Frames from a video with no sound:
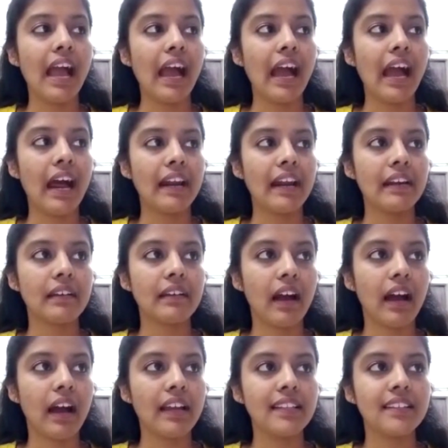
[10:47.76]
And
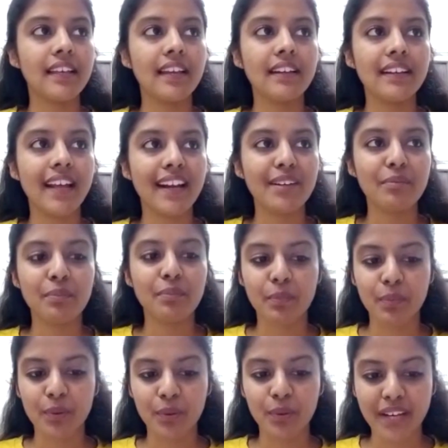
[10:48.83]
I think that
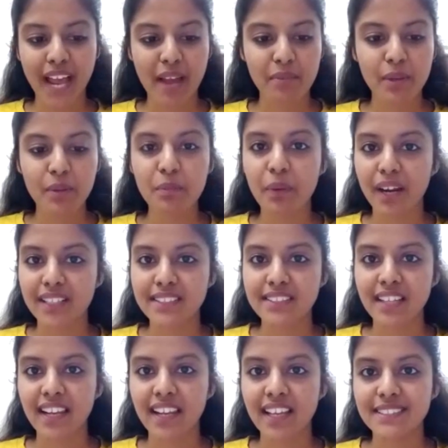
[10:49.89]
programming
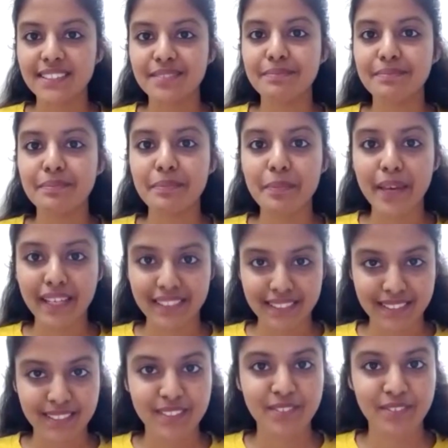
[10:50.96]
Pathshala is
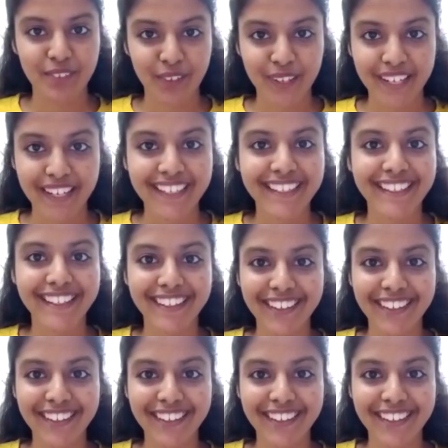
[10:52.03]
best for it